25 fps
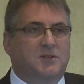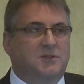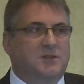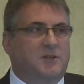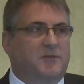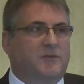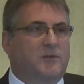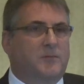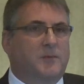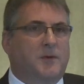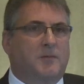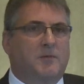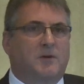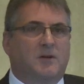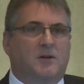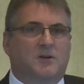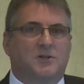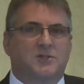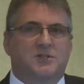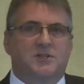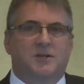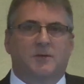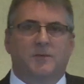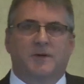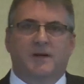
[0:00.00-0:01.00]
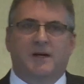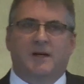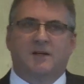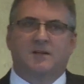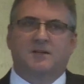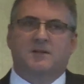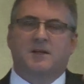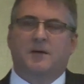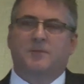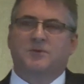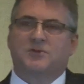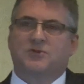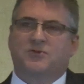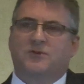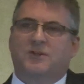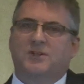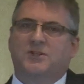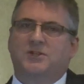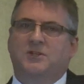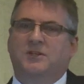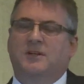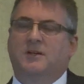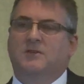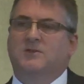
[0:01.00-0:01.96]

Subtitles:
So if you remember last year, we had a demonstration